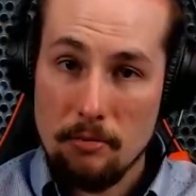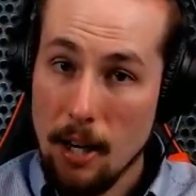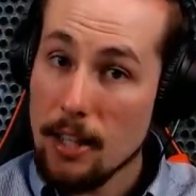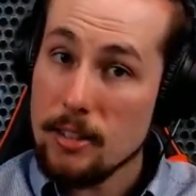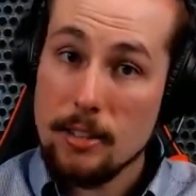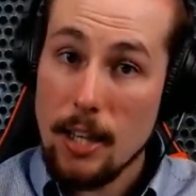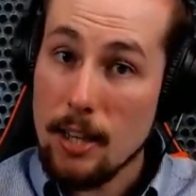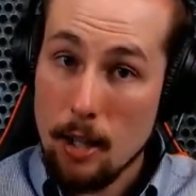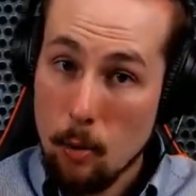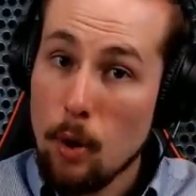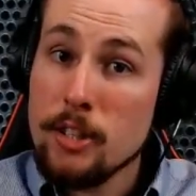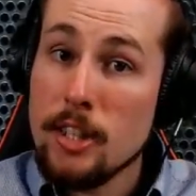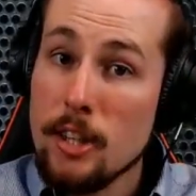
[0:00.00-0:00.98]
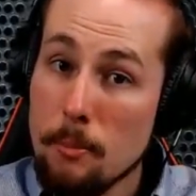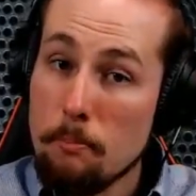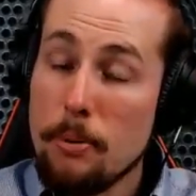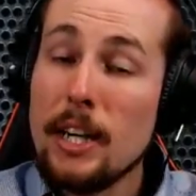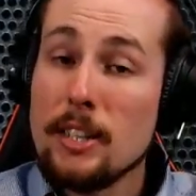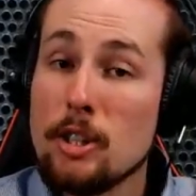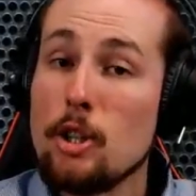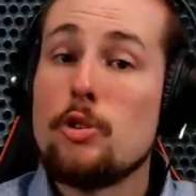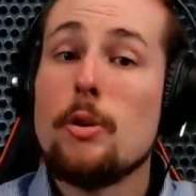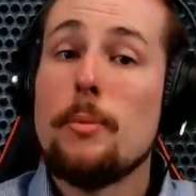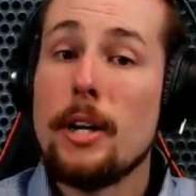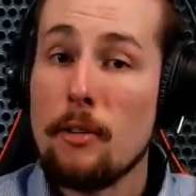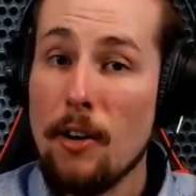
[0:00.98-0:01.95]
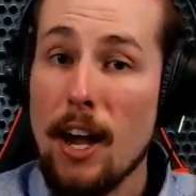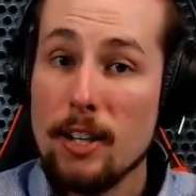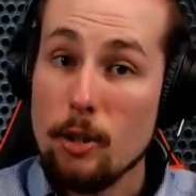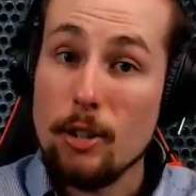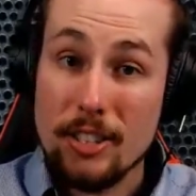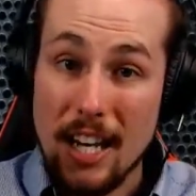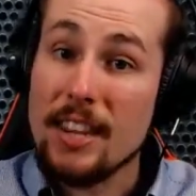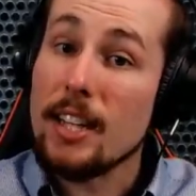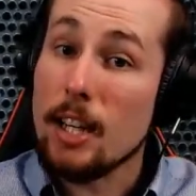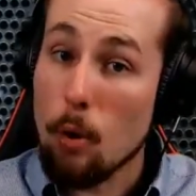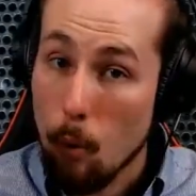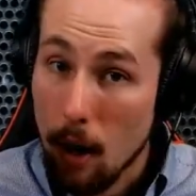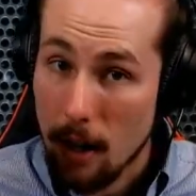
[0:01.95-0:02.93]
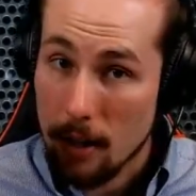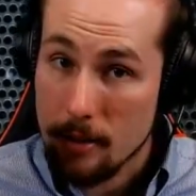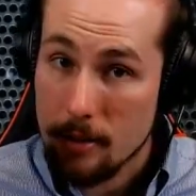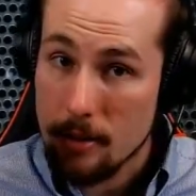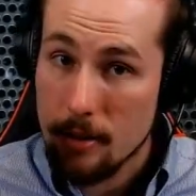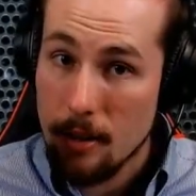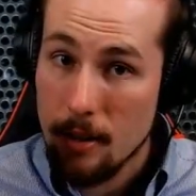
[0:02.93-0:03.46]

Not to say that it wasn't the biggest contributing factor, because I think it was,